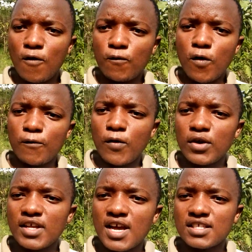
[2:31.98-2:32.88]
4
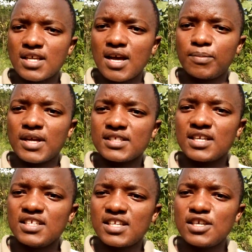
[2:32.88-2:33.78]
years plus
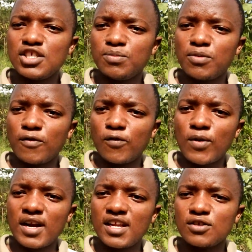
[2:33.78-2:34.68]
an internship of
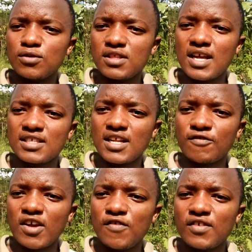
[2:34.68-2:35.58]
1 year, so that's like
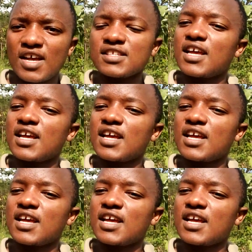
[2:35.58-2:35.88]
5 years,